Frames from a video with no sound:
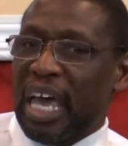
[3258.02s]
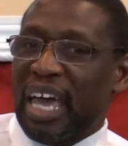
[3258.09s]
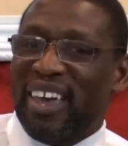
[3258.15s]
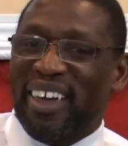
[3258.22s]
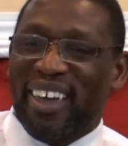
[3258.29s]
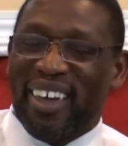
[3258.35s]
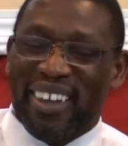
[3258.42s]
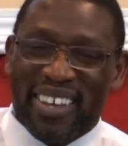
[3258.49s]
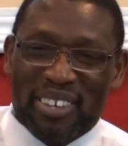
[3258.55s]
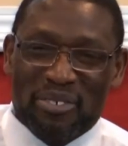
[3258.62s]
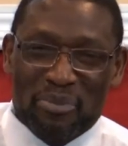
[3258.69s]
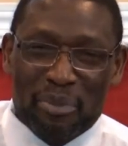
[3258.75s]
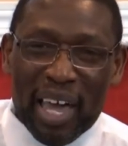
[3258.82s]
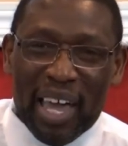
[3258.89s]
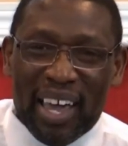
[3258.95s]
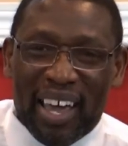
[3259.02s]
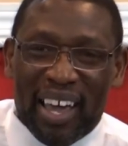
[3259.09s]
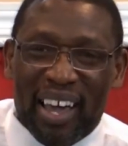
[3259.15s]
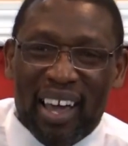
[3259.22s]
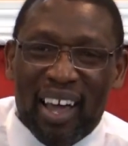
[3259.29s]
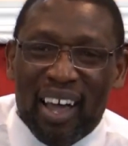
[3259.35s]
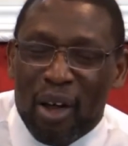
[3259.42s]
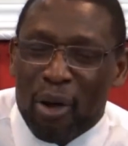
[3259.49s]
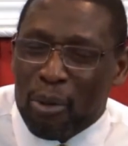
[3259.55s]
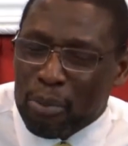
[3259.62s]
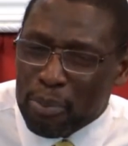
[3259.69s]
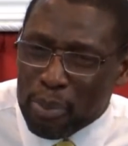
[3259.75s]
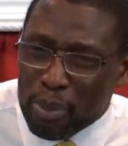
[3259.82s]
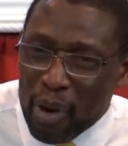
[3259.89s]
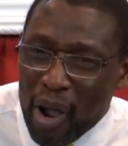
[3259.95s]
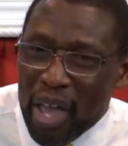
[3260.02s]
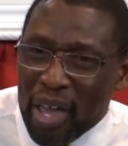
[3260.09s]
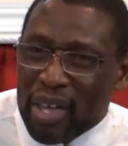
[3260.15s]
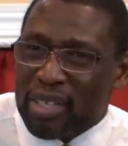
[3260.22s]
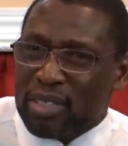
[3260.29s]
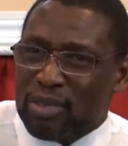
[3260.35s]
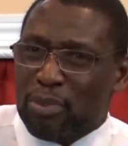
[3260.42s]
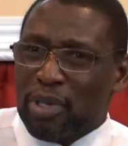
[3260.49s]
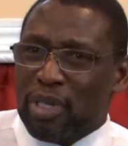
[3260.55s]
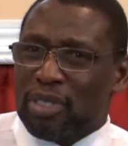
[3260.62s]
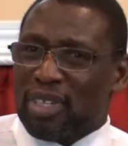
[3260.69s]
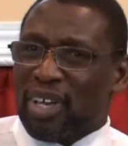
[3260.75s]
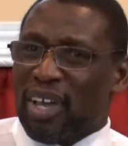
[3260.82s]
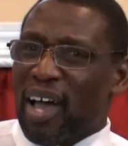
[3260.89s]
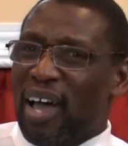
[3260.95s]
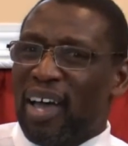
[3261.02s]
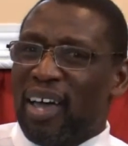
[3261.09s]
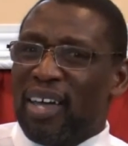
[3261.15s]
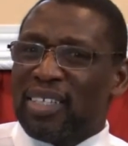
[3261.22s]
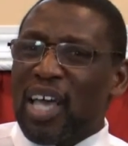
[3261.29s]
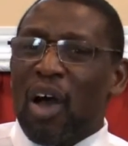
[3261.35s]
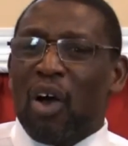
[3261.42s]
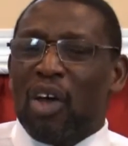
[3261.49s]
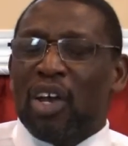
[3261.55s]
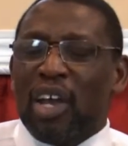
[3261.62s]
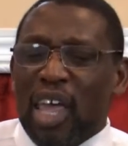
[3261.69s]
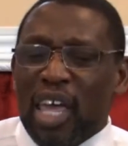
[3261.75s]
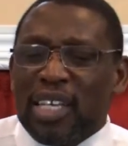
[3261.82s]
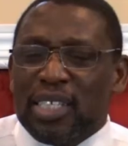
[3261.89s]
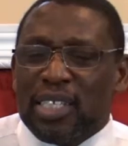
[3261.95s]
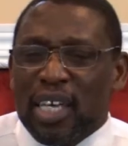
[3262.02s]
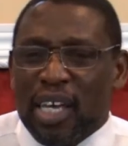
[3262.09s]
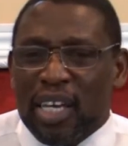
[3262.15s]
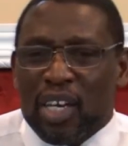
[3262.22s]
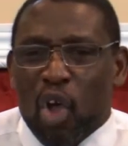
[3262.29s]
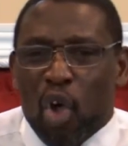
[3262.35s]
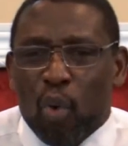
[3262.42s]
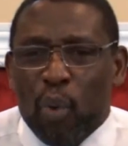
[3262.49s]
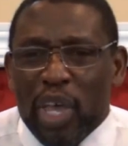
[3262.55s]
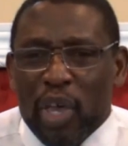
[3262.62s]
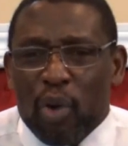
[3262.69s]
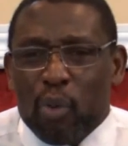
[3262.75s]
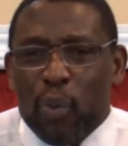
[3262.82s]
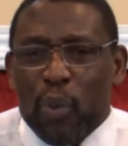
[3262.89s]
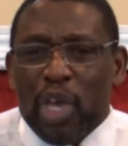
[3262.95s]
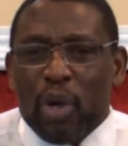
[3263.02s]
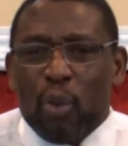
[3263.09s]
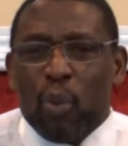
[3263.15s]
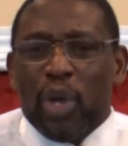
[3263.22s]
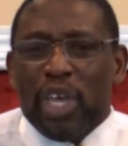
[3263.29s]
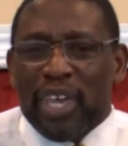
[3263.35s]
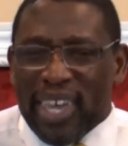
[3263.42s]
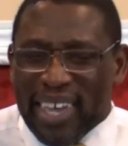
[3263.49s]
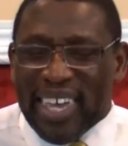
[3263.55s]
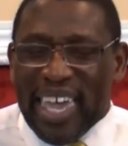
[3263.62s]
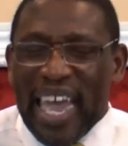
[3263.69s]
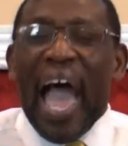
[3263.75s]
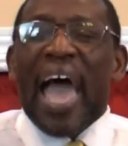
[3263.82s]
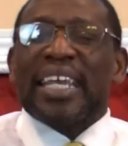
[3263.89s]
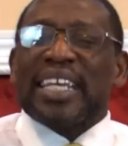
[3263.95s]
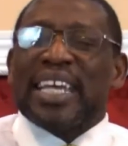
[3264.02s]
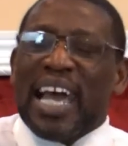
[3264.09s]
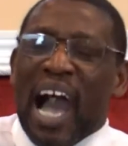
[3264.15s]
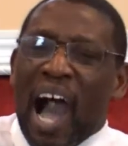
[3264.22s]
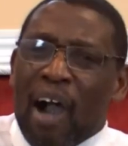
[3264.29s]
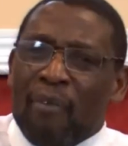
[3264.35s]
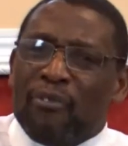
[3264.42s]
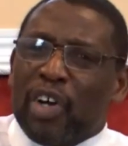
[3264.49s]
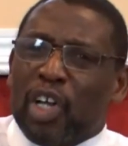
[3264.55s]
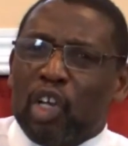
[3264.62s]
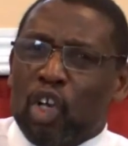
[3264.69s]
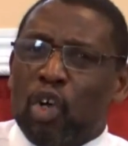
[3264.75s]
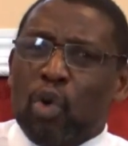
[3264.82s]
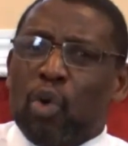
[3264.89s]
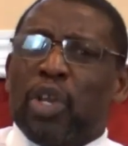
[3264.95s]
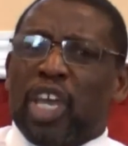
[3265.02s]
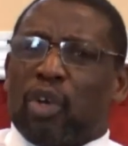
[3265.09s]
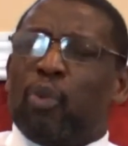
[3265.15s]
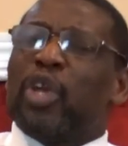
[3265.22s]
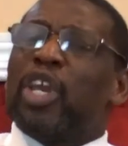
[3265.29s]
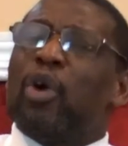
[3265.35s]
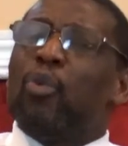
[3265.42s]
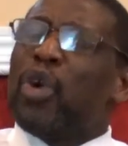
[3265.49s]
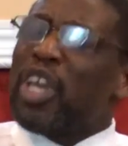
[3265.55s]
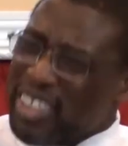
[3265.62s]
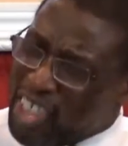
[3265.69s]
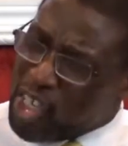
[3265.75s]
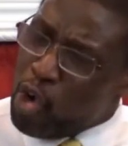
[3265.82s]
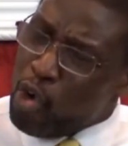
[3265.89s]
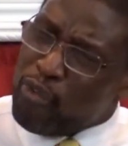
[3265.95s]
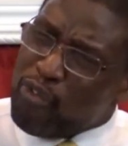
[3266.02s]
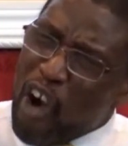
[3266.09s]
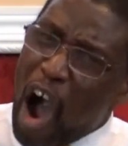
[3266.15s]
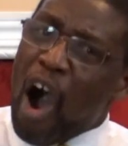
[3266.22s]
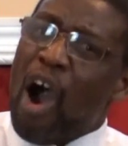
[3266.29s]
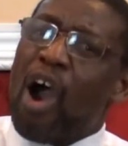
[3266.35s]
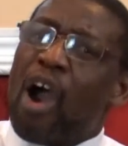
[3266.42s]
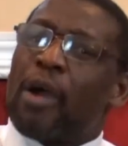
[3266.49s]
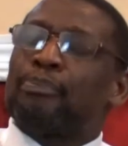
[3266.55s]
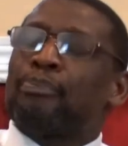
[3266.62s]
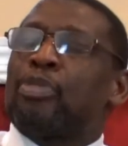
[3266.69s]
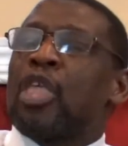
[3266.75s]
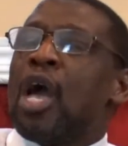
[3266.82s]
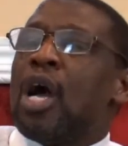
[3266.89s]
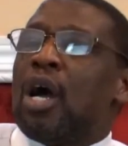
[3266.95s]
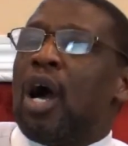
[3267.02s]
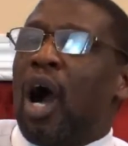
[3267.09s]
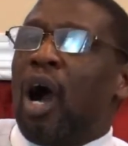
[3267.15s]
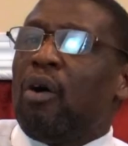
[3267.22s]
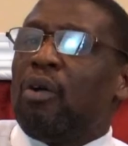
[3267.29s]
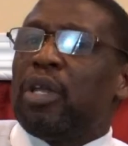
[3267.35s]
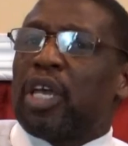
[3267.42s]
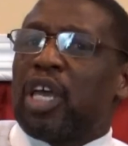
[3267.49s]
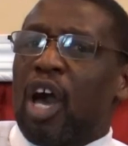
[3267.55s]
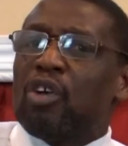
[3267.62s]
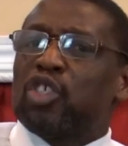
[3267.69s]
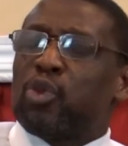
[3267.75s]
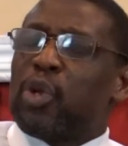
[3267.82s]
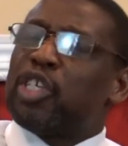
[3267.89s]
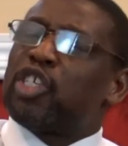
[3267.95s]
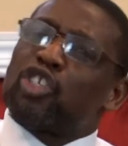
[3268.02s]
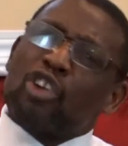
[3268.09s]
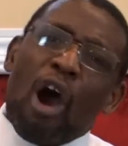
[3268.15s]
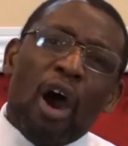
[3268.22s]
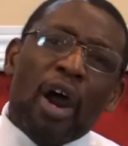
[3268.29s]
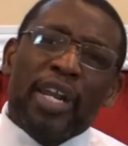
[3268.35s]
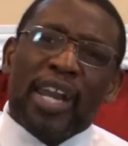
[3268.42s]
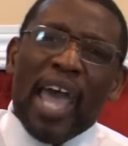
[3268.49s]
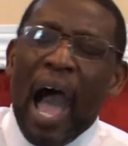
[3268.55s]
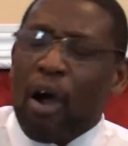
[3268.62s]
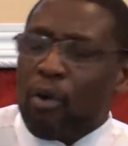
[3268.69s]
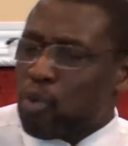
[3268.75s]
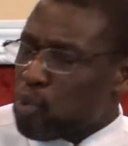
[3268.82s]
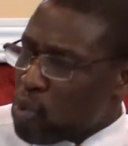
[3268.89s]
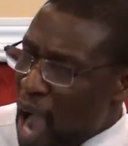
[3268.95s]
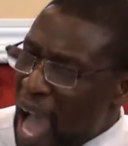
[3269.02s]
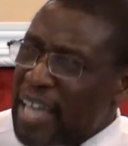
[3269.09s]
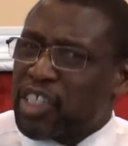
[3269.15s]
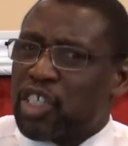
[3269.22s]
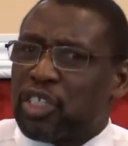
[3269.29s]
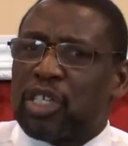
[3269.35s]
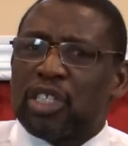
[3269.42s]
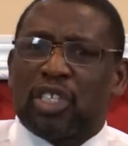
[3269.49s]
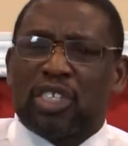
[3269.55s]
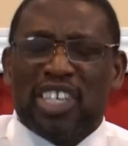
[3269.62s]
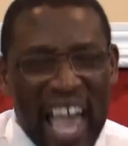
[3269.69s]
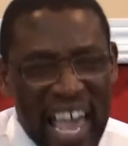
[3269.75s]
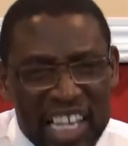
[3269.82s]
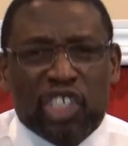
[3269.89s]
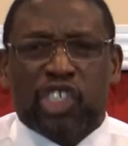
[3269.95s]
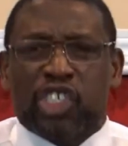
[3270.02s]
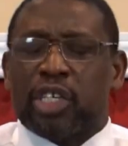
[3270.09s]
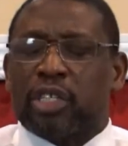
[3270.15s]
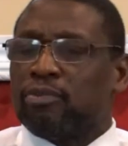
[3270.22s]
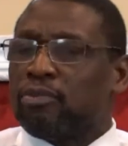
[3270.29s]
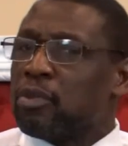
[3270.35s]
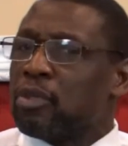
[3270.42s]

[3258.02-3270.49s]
Amen. Praise be to God. So listen, we, we, we got convoluted. We done went too far. Holy Ghost, we started out righteous, this nation.